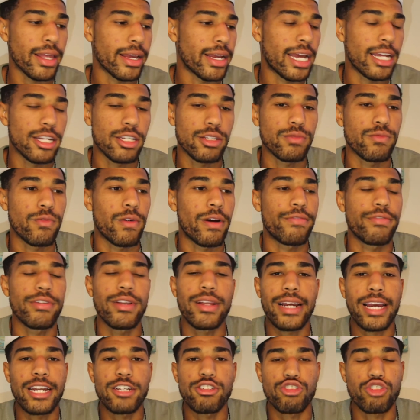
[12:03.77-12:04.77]
Like I
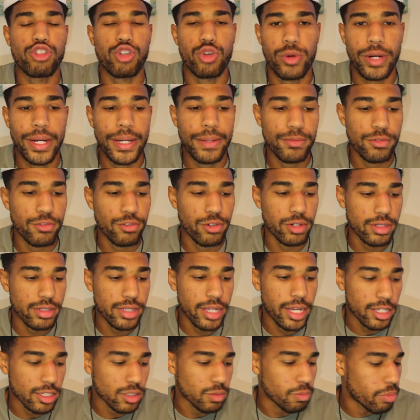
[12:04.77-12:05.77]
feel like I just crammed for a
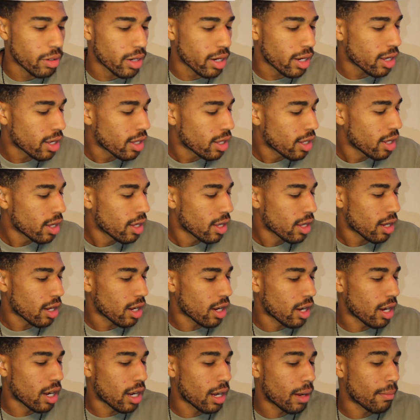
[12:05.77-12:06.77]
test. But,
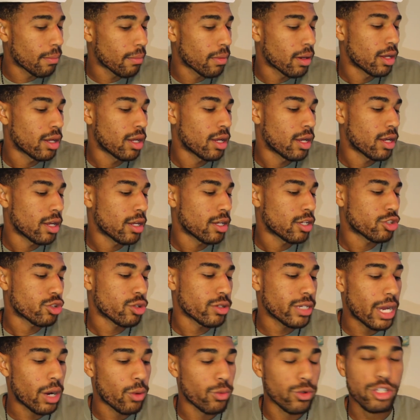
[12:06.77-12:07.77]

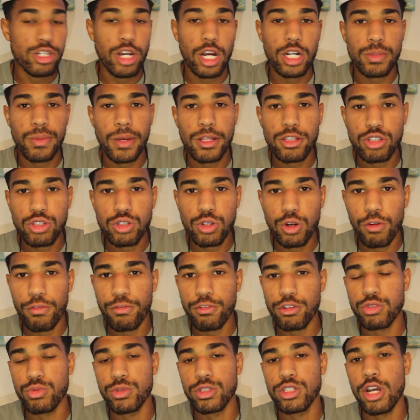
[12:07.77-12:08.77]
so yeah, we talked about the
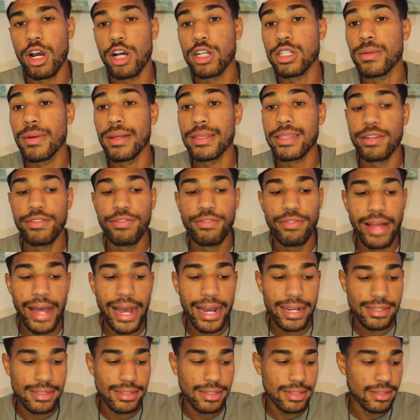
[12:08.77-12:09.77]
Sulfurs, we talked about the
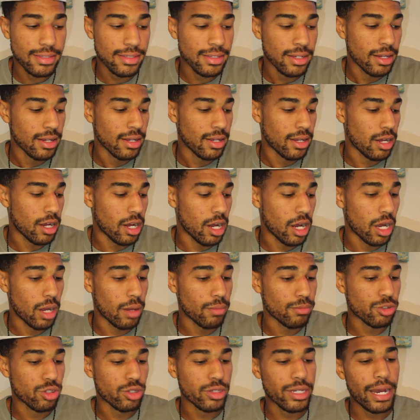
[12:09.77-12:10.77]
Flaxes.
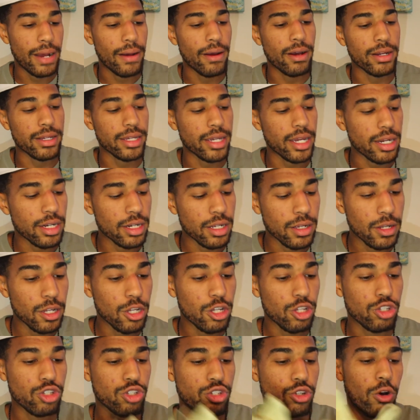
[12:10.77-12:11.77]
So yeah, again,
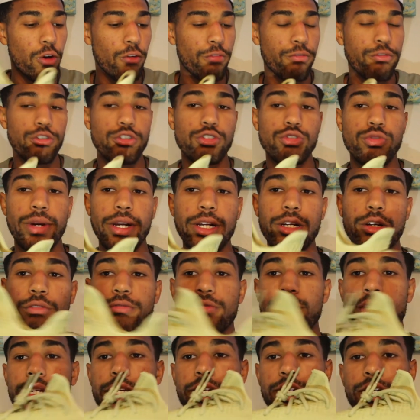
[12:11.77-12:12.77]
Sulfur's right
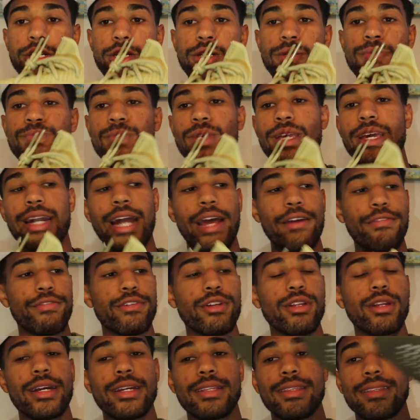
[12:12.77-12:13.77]
over here, and I
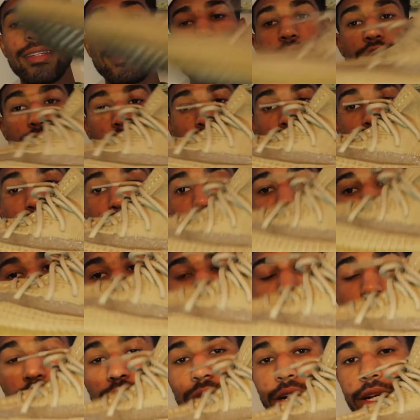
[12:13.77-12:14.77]
feel like
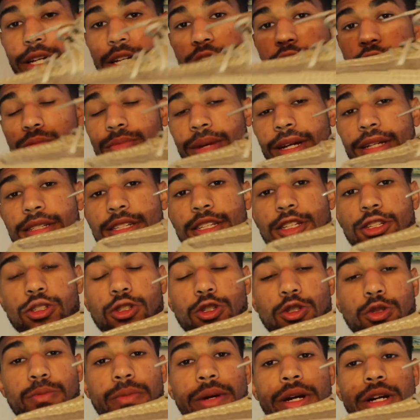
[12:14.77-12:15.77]
this is right here is my
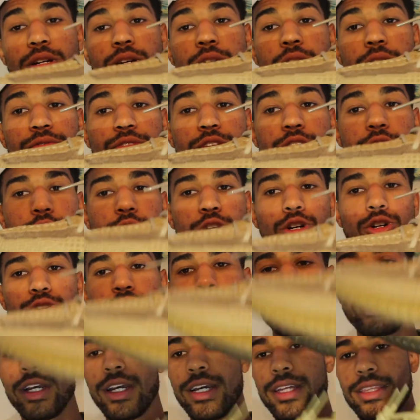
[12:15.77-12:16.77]
sister's pair of the
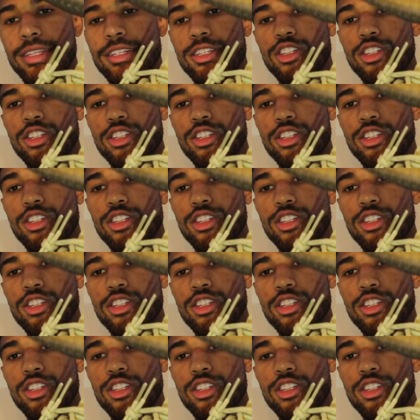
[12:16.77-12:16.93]
Earth.